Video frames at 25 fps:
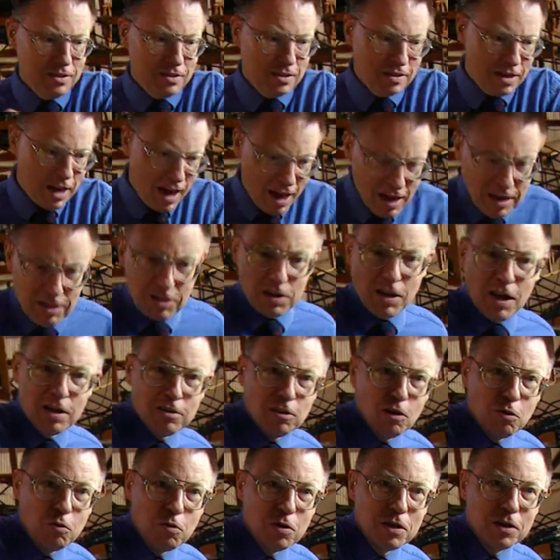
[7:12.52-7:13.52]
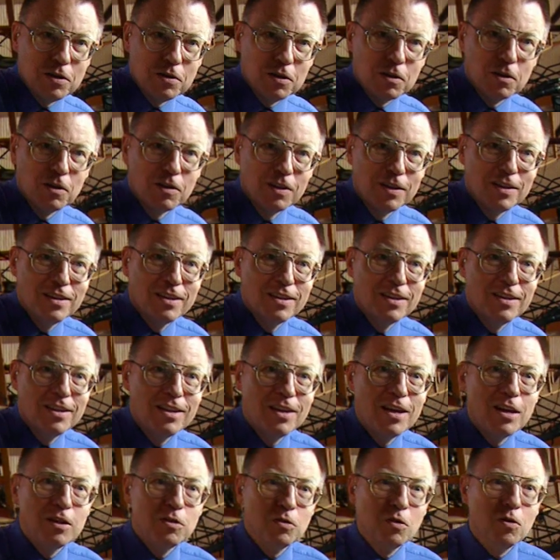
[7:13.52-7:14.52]
yanked on the wheel
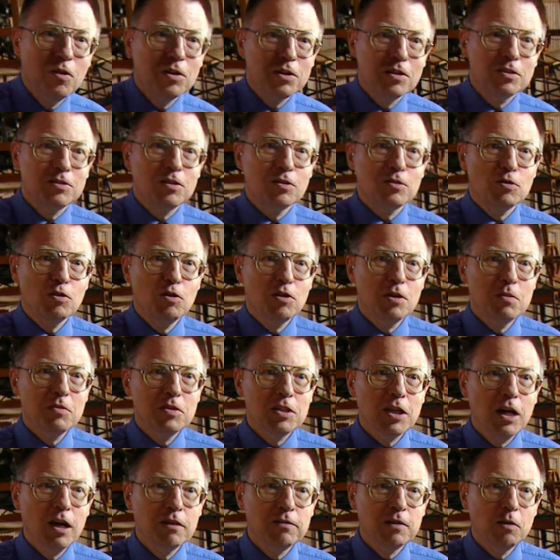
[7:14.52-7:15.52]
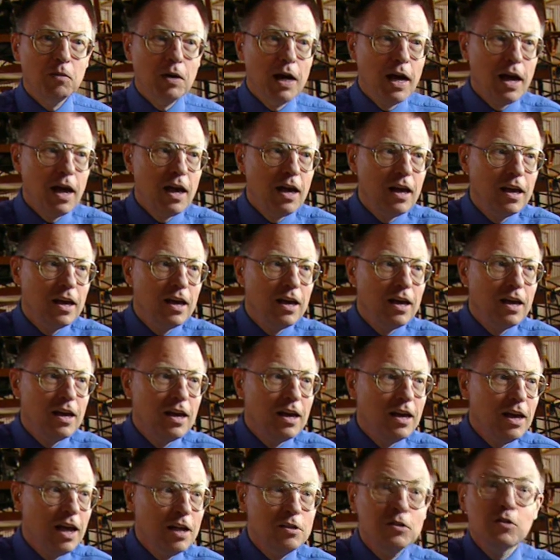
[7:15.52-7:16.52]
in order to turn himself away,
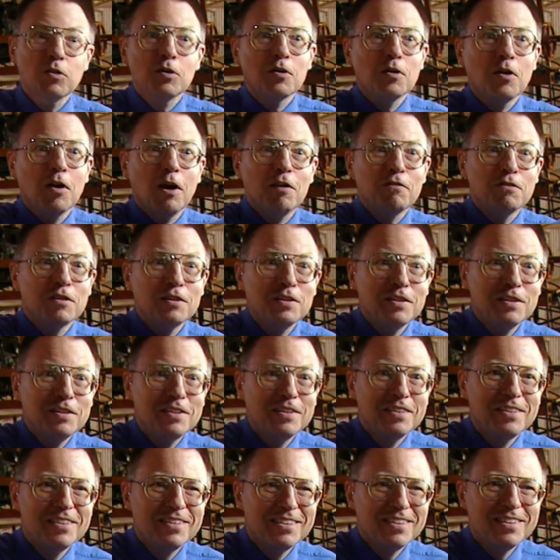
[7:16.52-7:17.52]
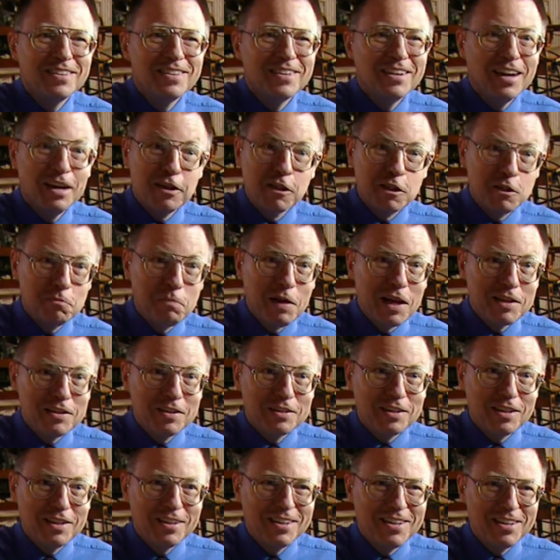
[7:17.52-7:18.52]
and took off
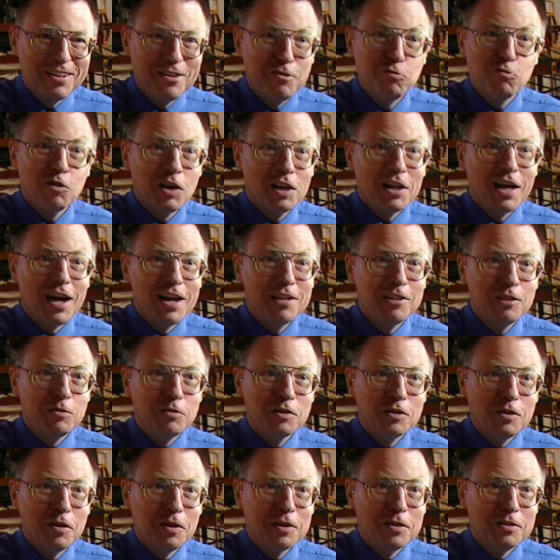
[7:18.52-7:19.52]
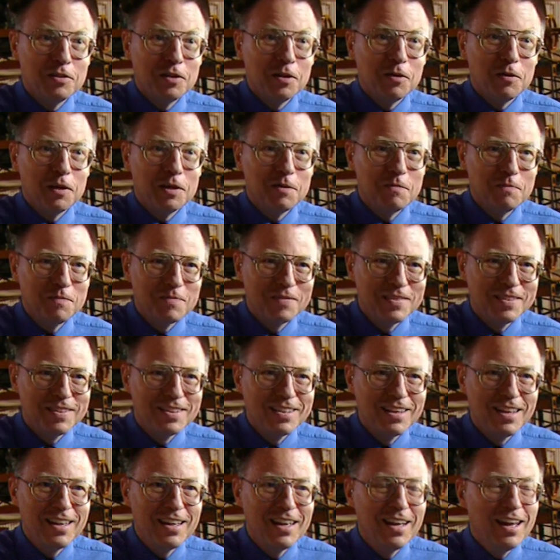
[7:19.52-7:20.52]
unexpectedly. He didn't realize he was going to do it.
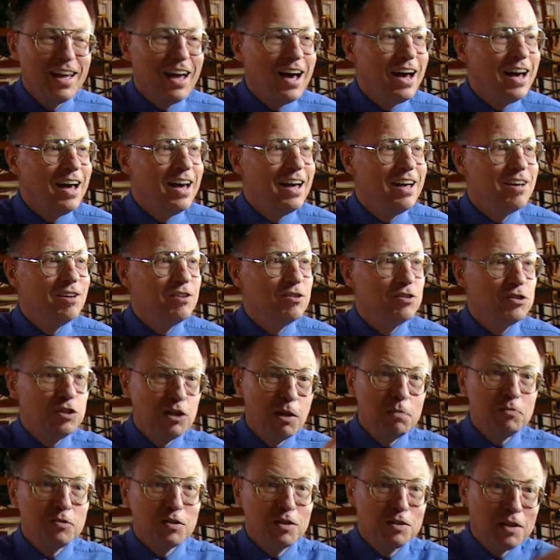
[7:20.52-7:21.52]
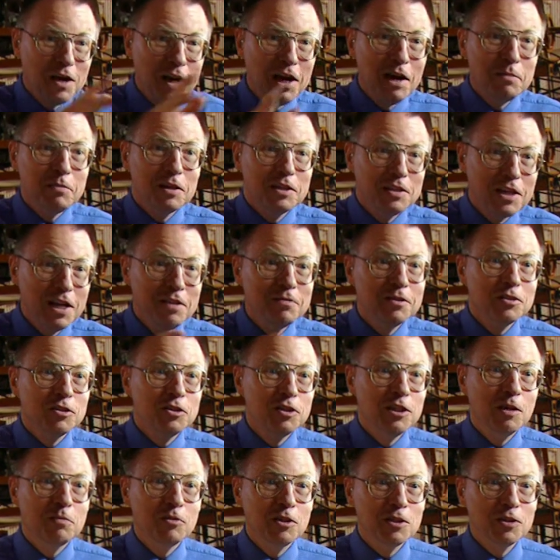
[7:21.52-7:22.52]
Uh, ships in harbor, naval
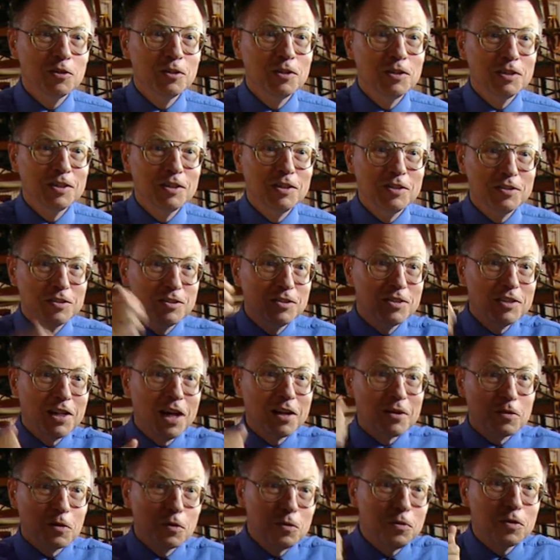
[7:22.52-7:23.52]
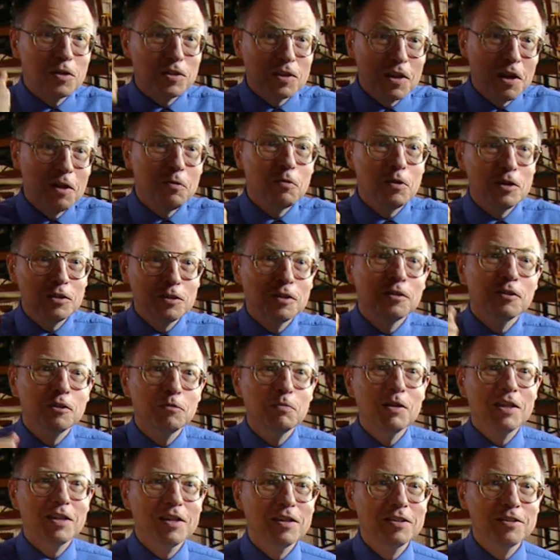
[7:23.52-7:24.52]
ships, saw this and started hooting their whistles
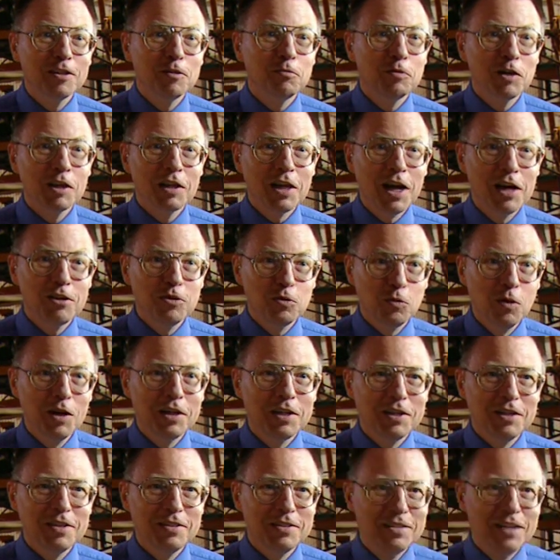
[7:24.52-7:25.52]
because they realized what he had